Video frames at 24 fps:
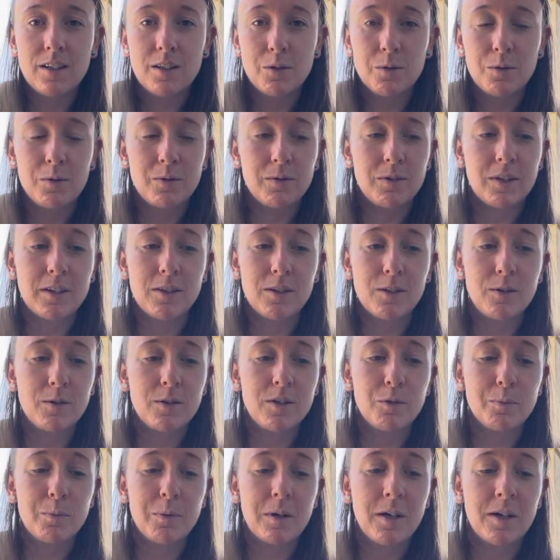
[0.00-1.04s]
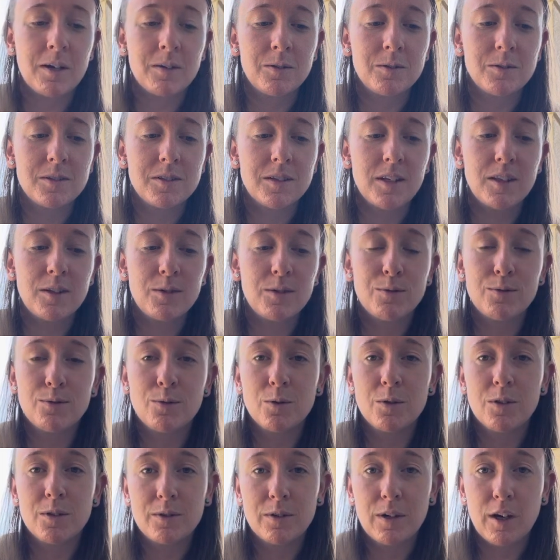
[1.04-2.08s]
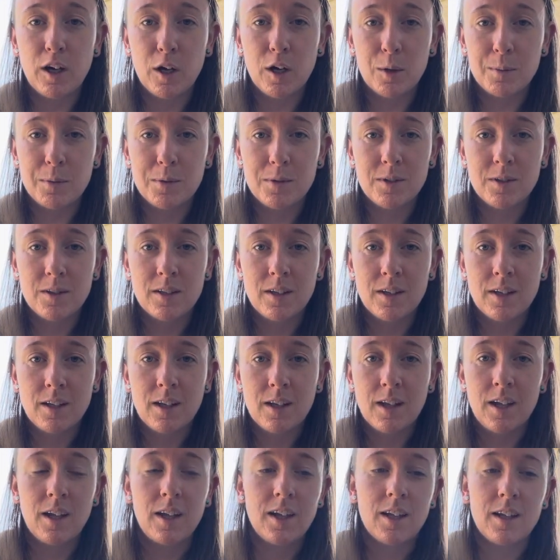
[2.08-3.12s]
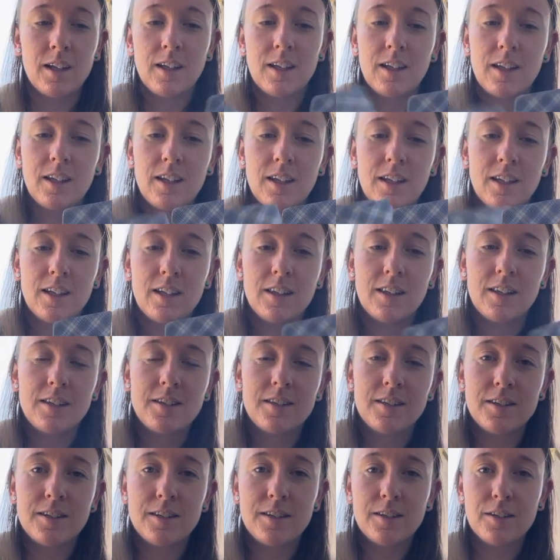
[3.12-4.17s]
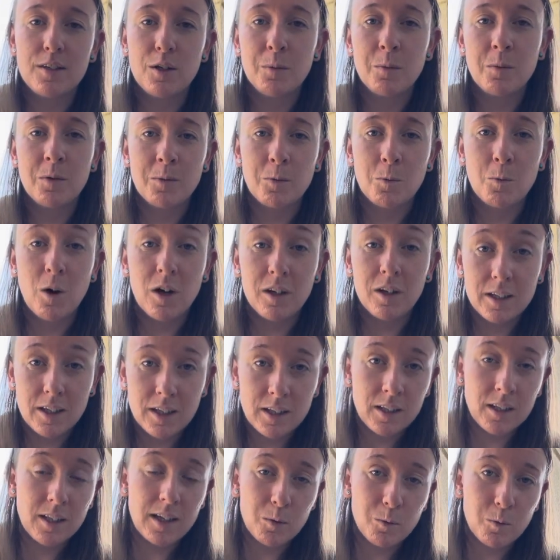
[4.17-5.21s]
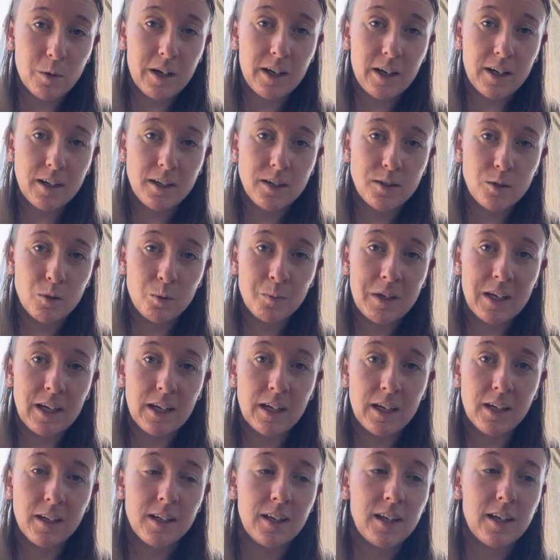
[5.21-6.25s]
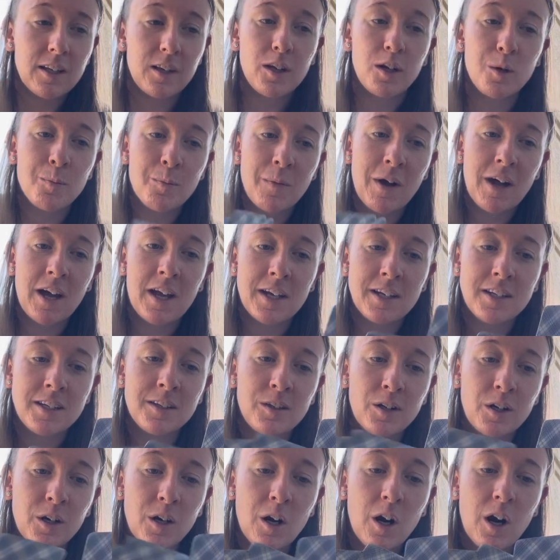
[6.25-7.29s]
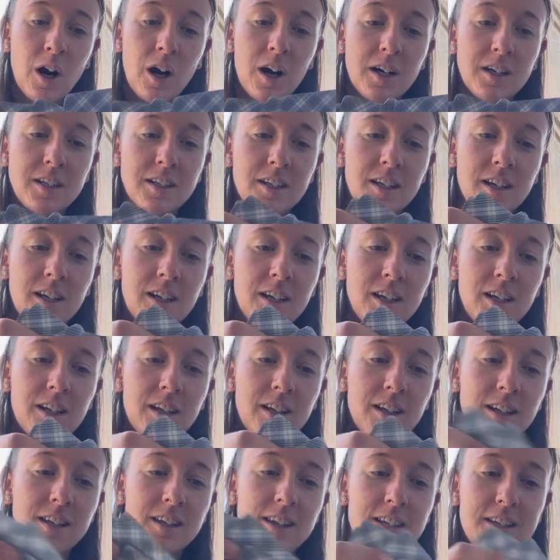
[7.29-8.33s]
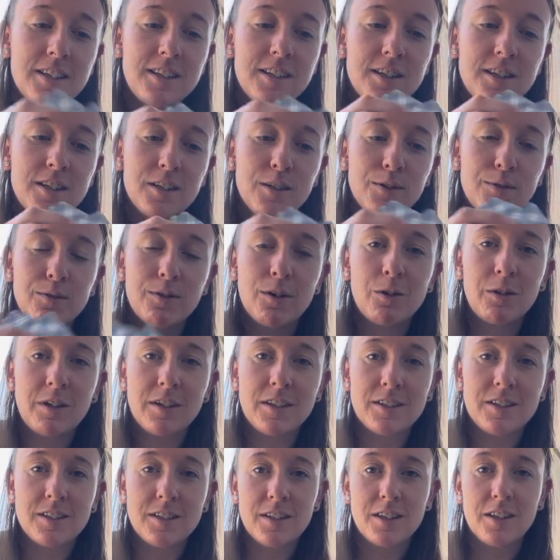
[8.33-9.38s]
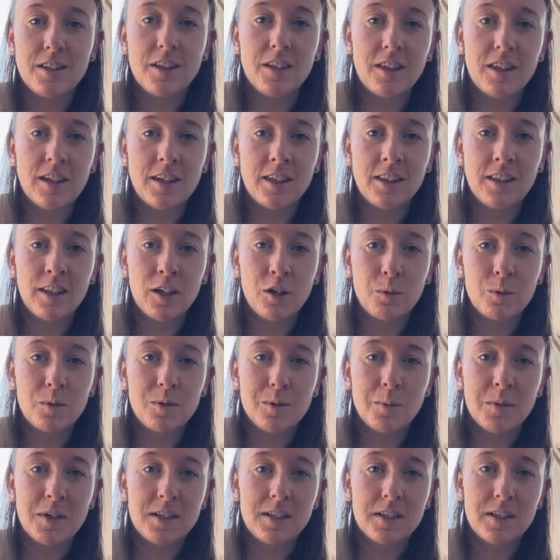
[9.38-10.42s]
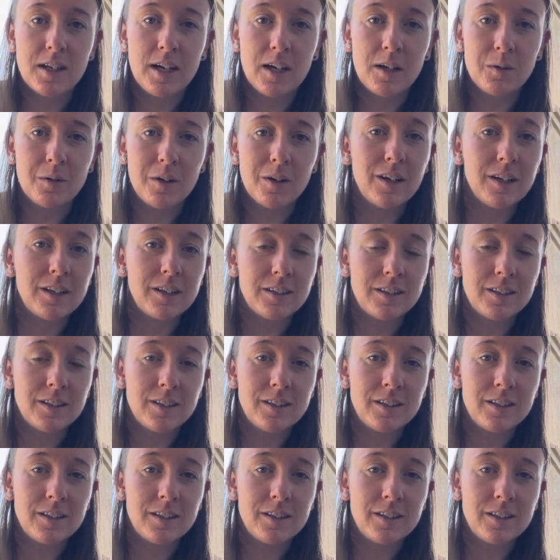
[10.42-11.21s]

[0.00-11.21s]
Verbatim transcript: we've got the Three of Pentacles and the Four of Cups. This is someone walking away to me in their mind, in their heart. This is the focus, the thing that was missed out on.